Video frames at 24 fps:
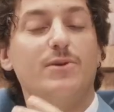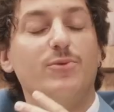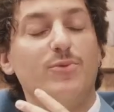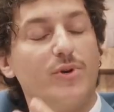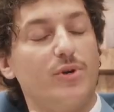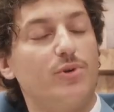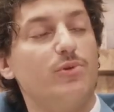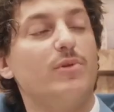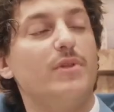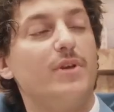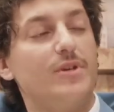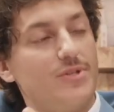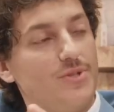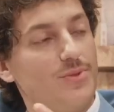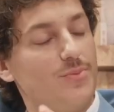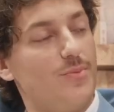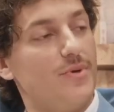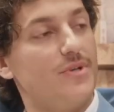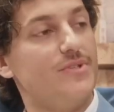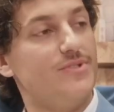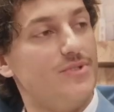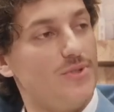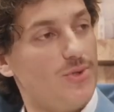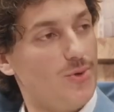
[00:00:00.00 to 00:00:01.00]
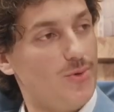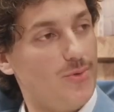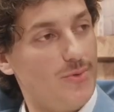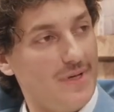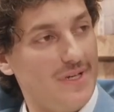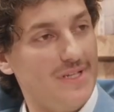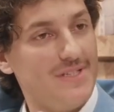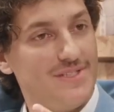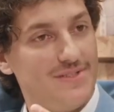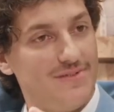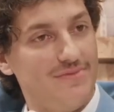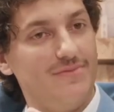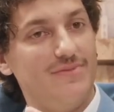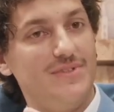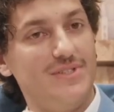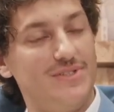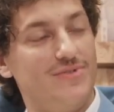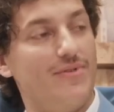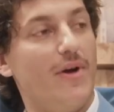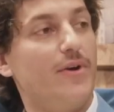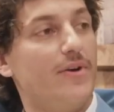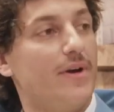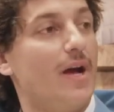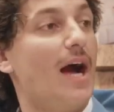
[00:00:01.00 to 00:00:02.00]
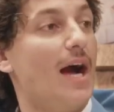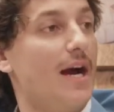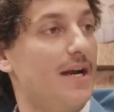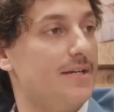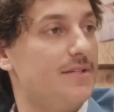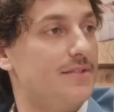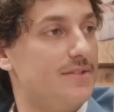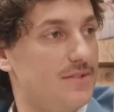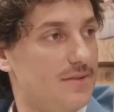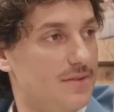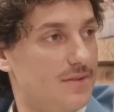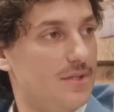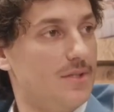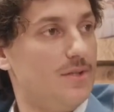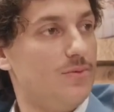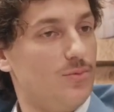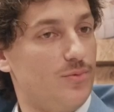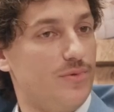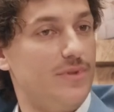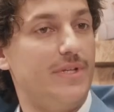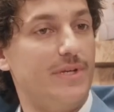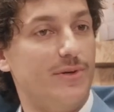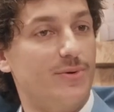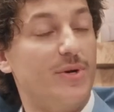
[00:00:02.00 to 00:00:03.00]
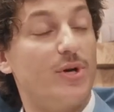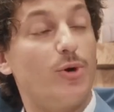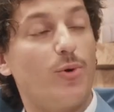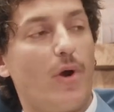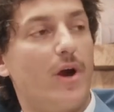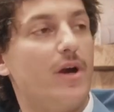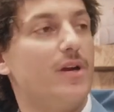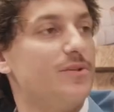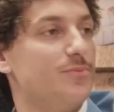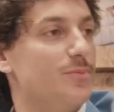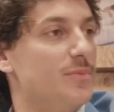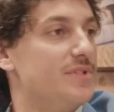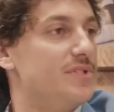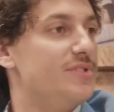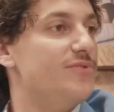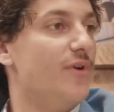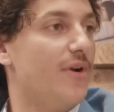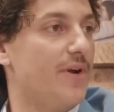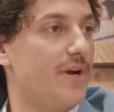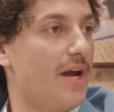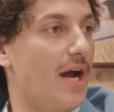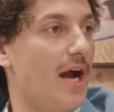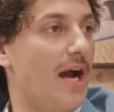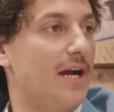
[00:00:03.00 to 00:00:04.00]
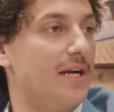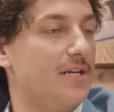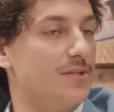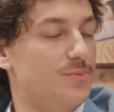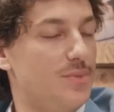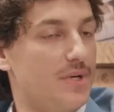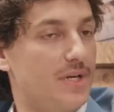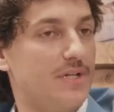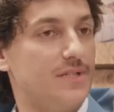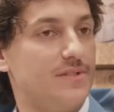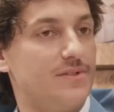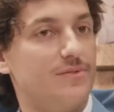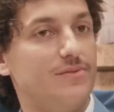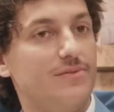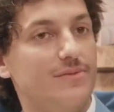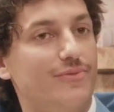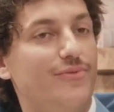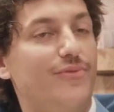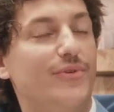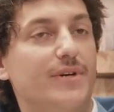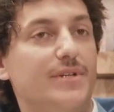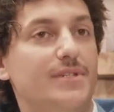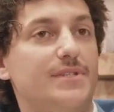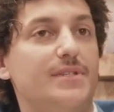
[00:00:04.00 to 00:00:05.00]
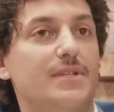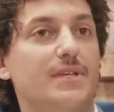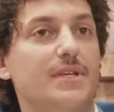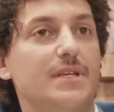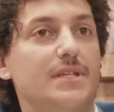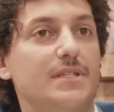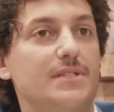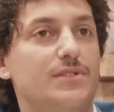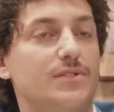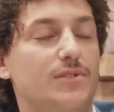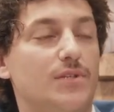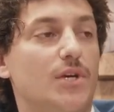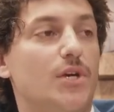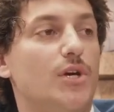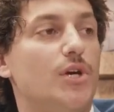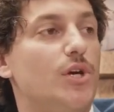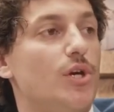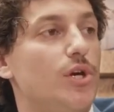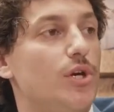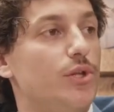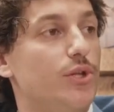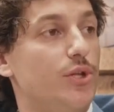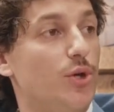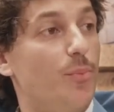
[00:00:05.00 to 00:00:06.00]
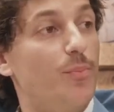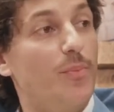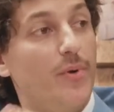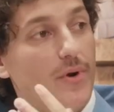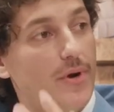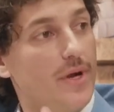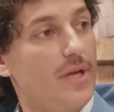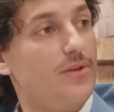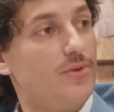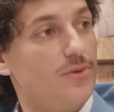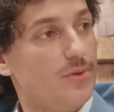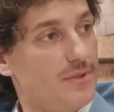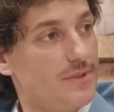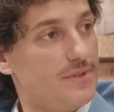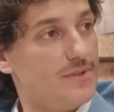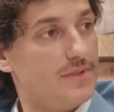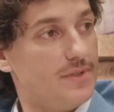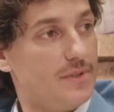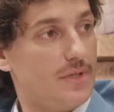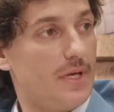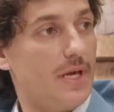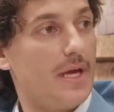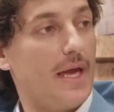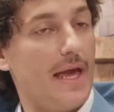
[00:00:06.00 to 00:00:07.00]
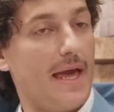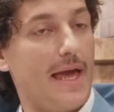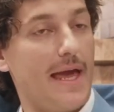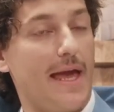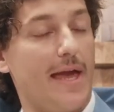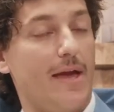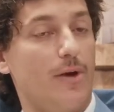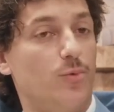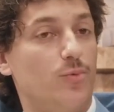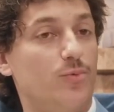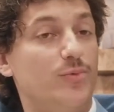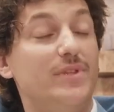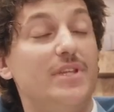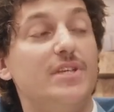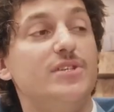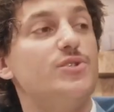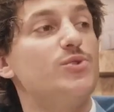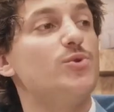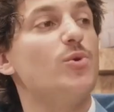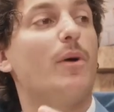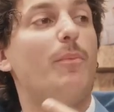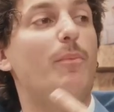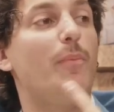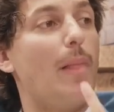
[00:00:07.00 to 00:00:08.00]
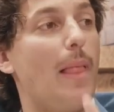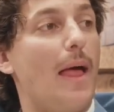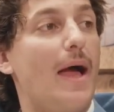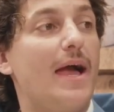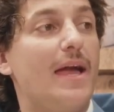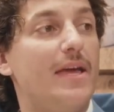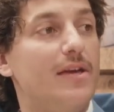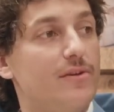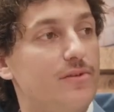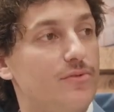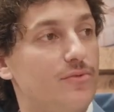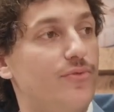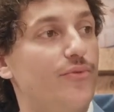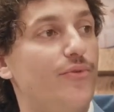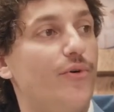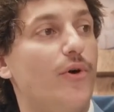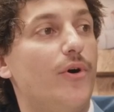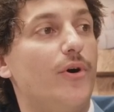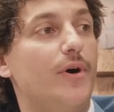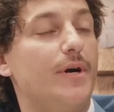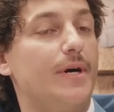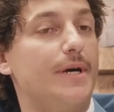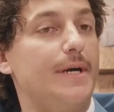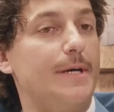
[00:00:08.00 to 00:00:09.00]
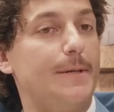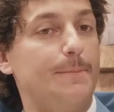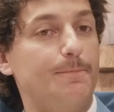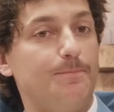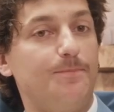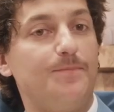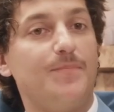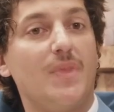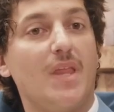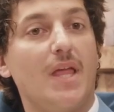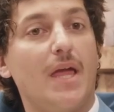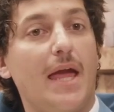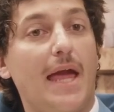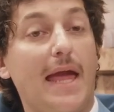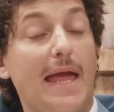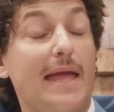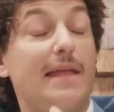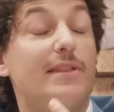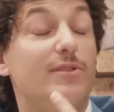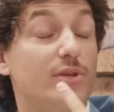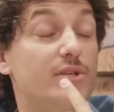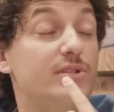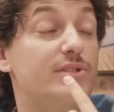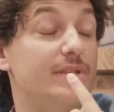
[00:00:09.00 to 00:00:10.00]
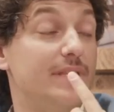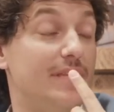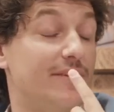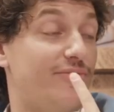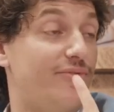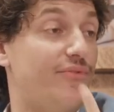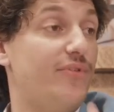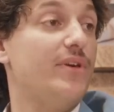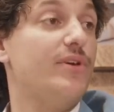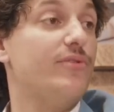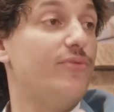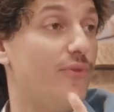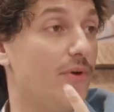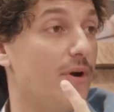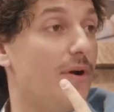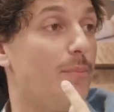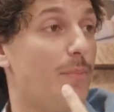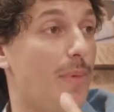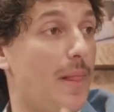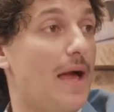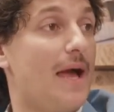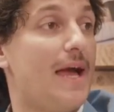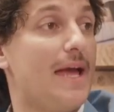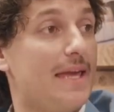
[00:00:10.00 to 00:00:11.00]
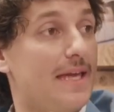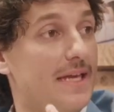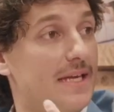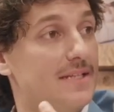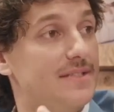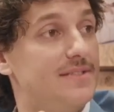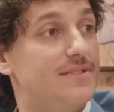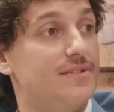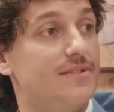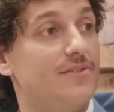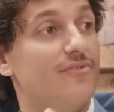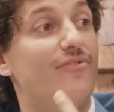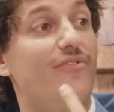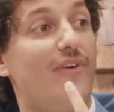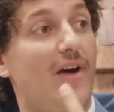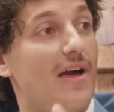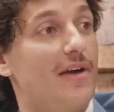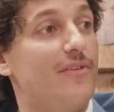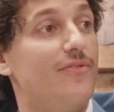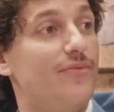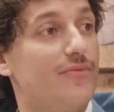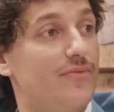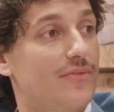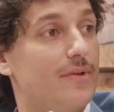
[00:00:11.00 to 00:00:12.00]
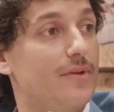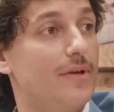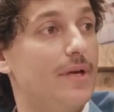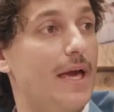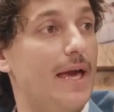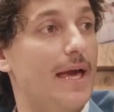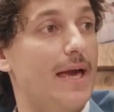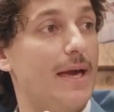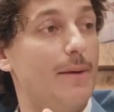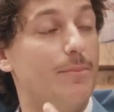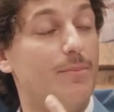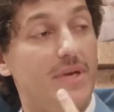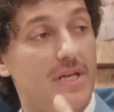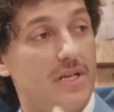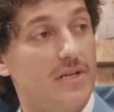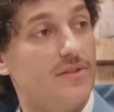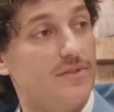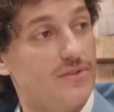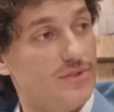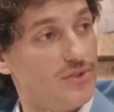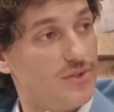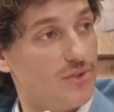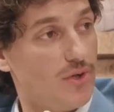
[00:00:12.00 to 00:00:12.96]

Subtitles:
regulation in Brazil, it's very hard. The requirement is very hard, because the first is the operators needs to apply for. And the fee for apply is $5 million.